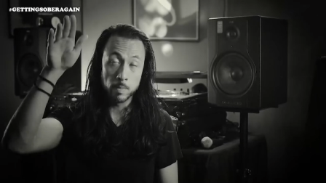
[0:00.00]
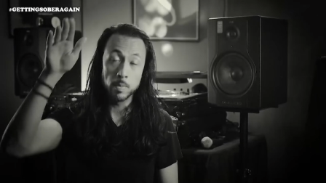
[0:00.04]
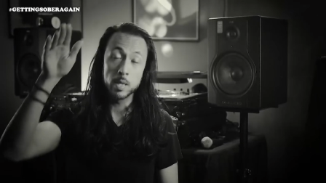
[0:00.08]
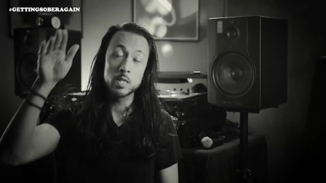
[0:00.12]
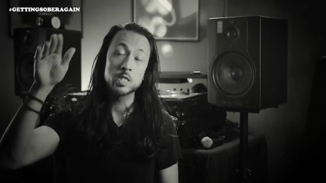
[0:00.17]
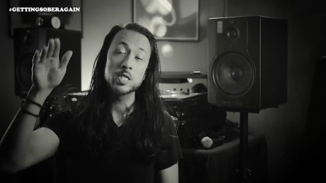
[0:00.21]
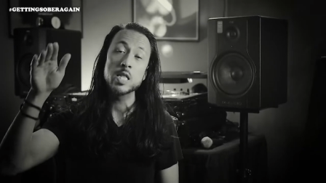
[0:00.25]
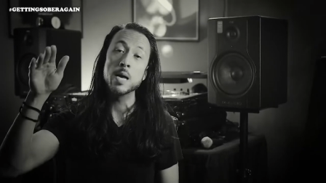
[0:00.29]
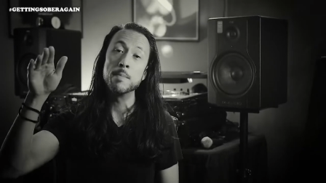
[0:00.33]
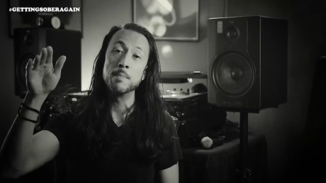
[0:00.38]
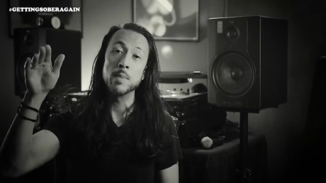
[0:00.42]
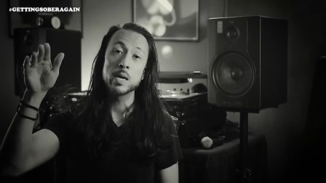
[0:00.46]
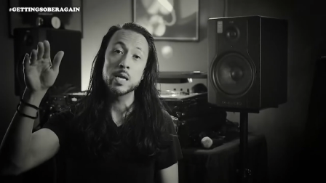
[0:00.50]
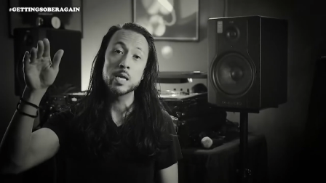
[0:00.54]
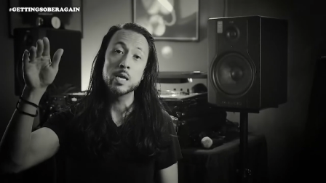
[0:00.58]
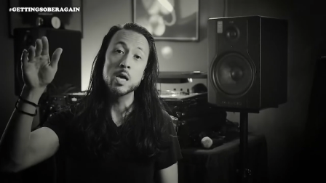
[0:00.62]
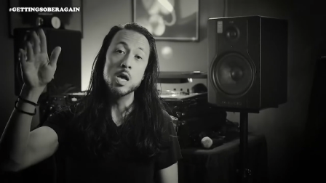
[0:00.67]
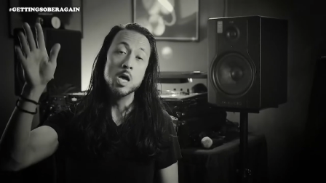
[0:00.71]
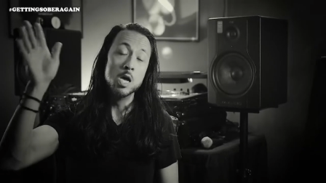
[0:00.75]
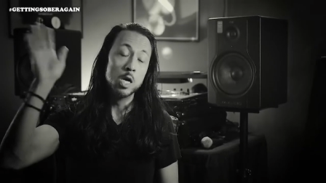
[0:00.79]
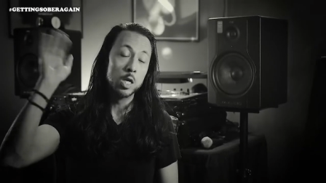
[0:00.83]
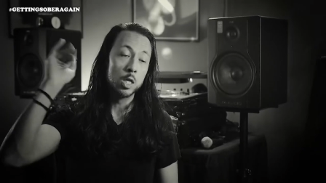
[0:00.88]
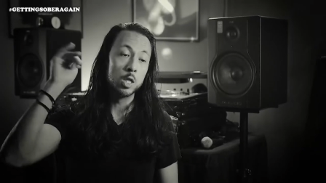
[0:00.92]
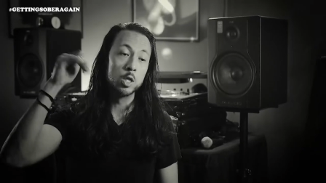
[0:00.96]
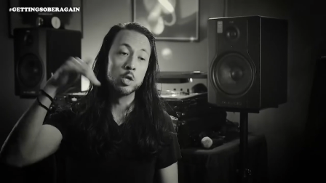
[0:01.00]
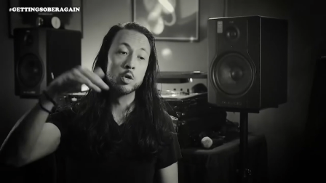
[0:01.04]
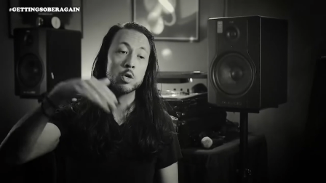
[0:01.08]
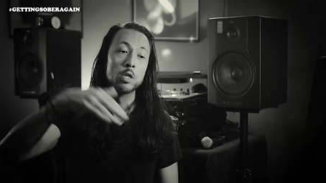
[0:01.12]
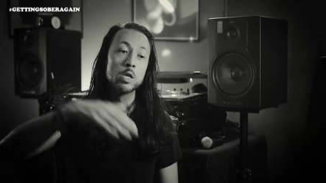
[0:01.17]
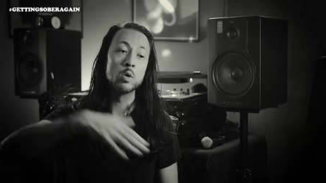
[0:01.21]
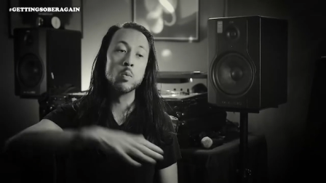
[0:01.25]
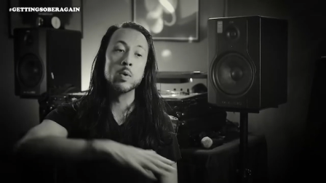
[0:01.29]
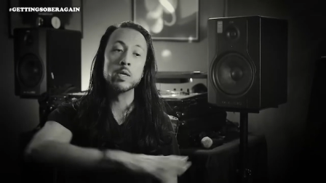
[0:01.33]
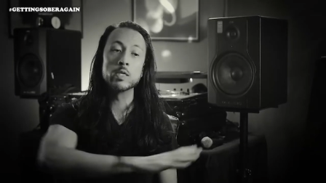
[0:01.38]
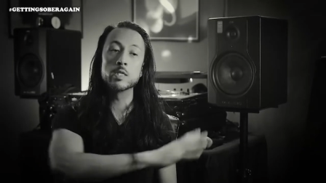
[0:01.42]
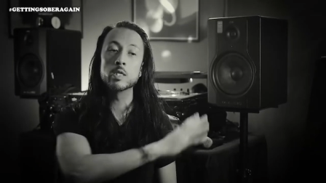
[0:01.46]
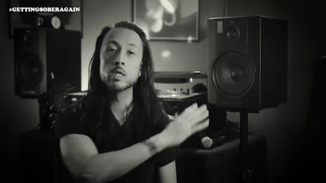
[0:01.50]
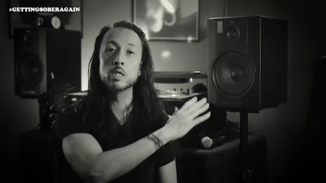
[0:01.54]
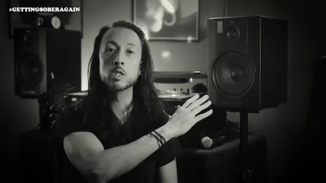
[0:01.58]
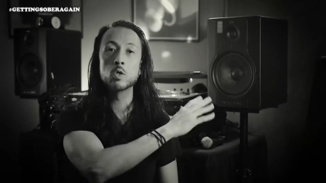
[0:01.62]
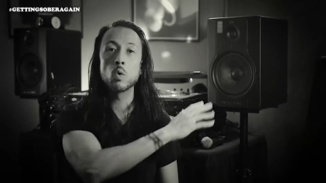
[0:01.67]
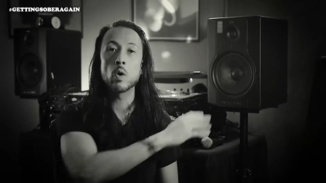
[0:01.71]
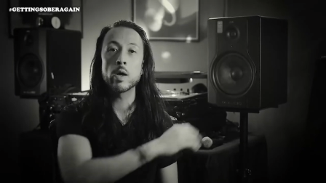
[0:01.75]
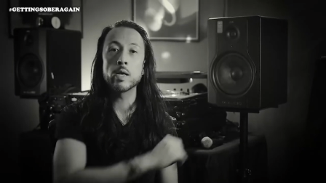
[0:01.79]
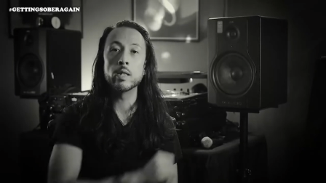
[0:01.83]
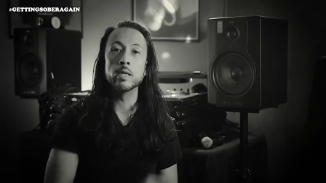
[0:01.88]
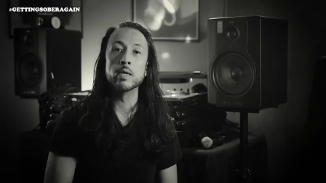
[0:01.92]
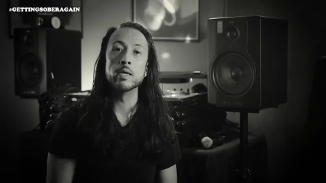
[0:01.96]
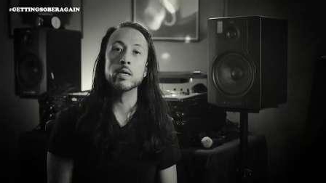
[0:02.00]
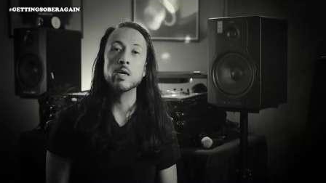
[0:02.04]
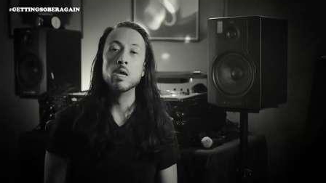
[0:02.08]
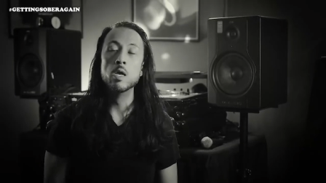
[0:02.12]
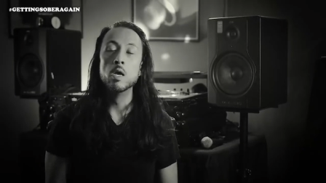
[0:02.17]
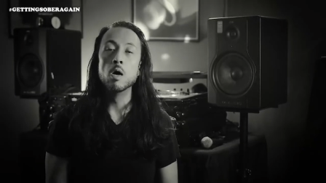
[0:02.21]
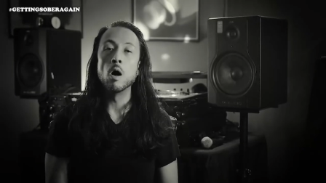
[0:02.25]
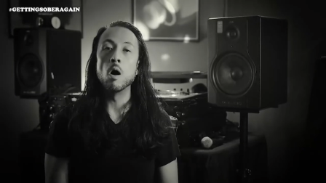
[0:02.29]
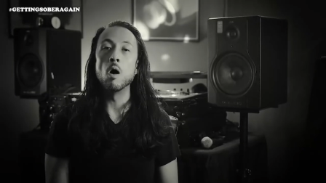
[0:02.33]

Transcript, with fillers: a bunch of that money literally went to the toilet.